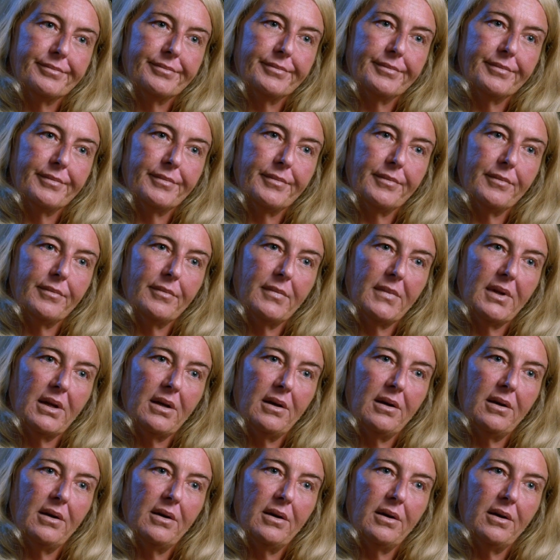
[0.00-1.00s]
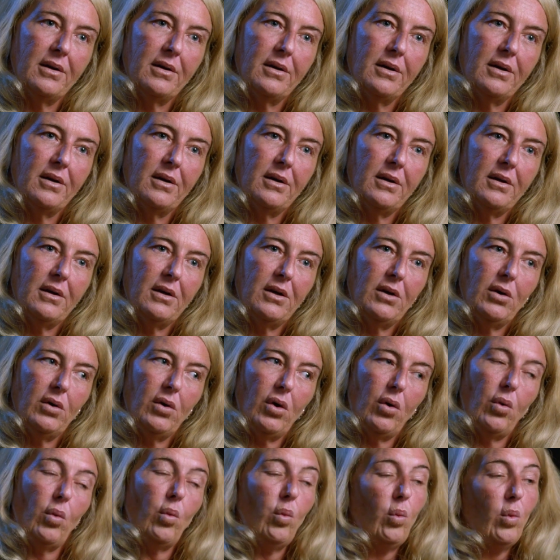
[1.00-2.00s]
To, to kill you?
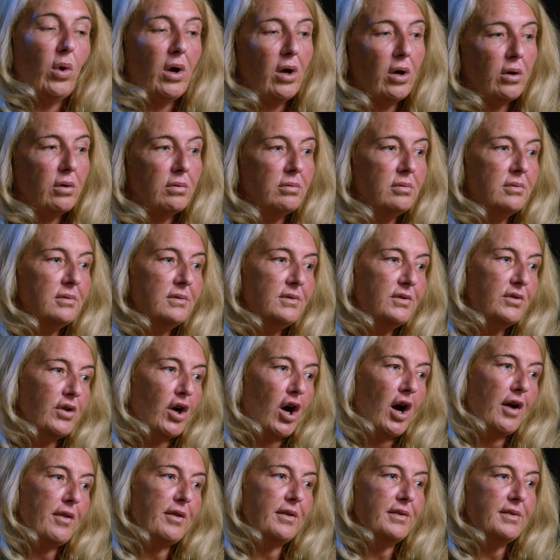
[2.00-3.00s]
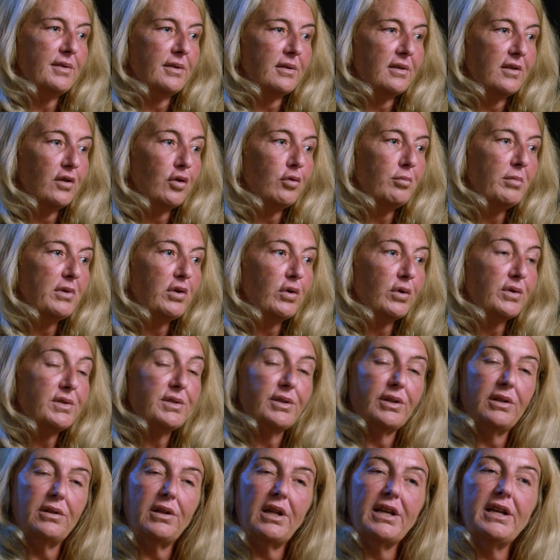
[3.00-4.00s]
Well, to either to kill me or
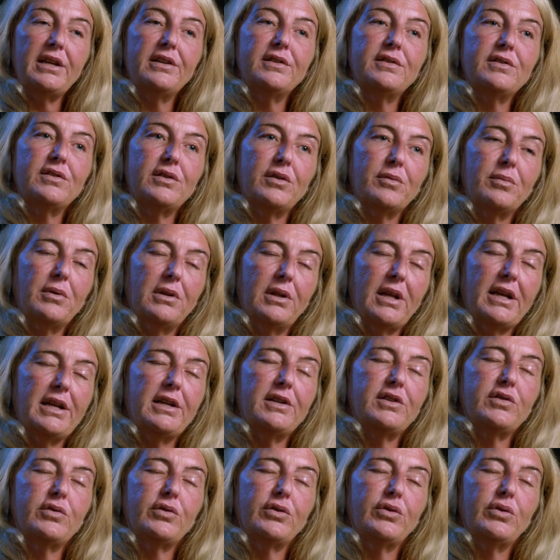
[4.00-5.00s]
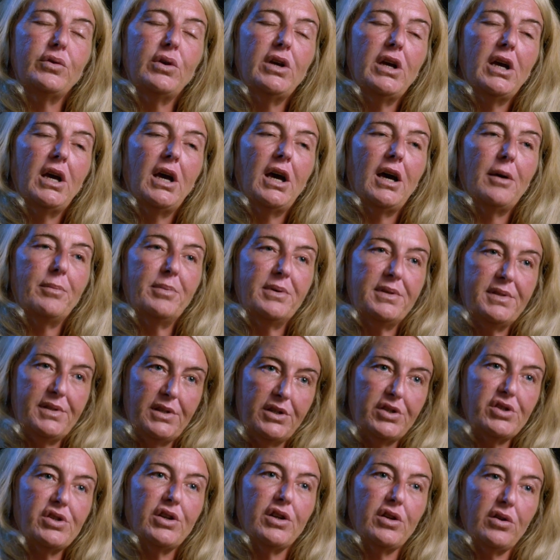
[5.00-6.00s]
to lead to, lead to a
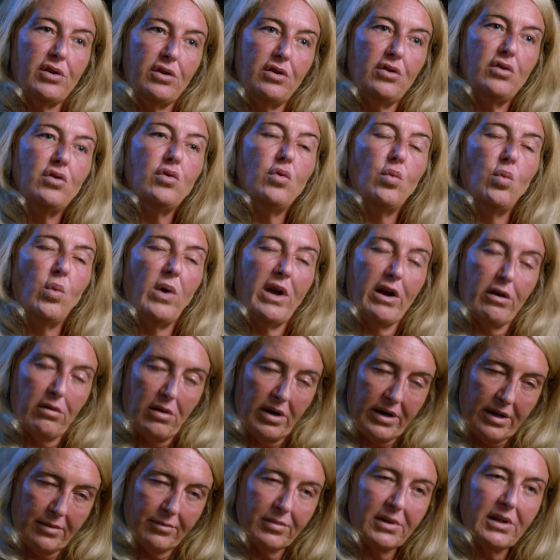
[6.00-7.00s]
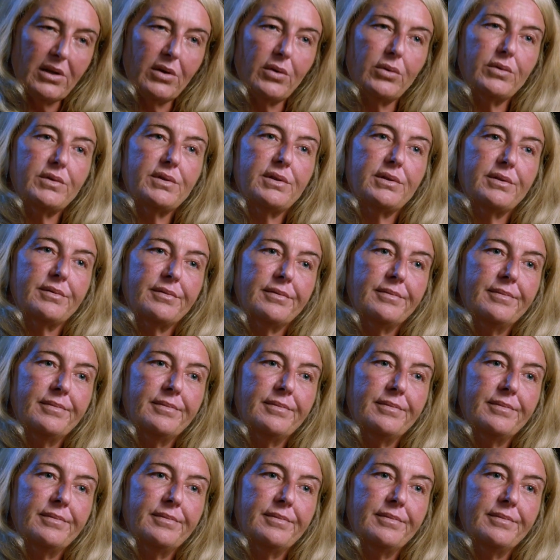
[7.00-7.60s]
position where I am killed.